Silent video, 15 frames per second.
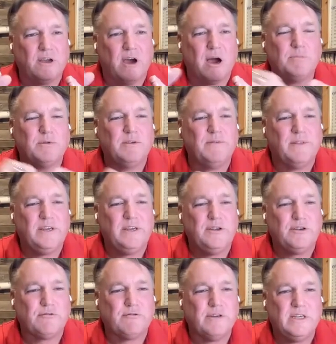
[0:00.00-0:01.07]
the tops of
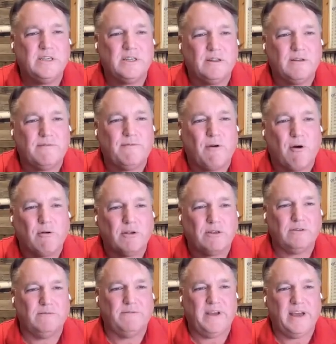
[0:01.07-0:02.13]
these trees in the
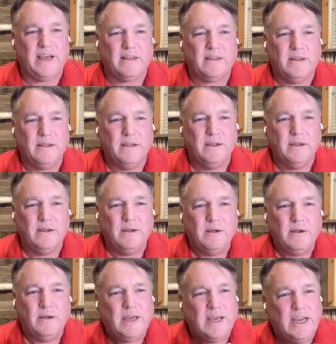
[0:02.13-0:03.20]
forest of faith.
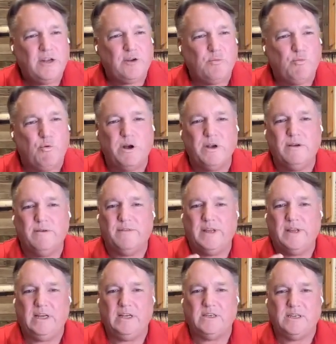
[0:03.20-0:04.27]
Each one of
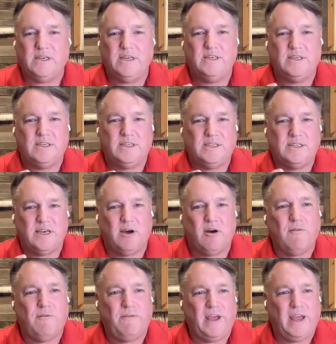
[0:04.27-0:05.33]
these is
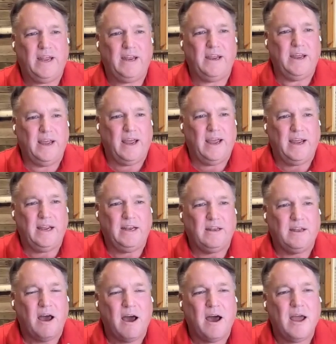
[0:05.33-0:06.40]
itself a, a
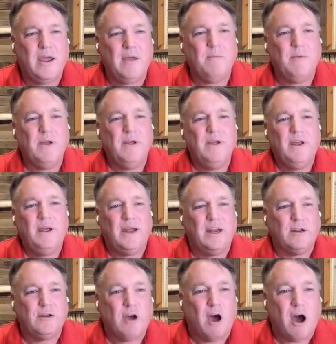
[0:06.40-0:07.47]
time
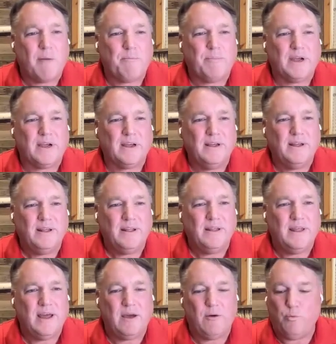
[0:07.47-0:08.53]
and a topic
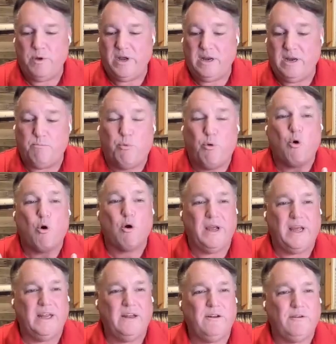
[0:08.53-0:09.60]
that we pour
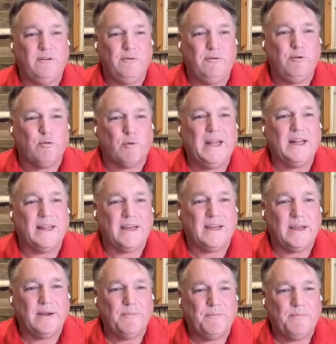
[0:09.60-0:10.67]
into
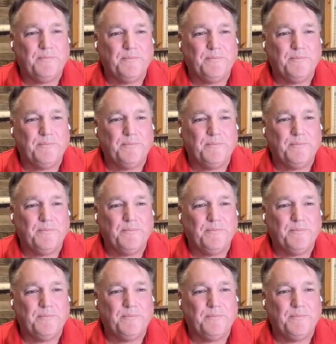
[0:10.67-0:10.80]
greatly.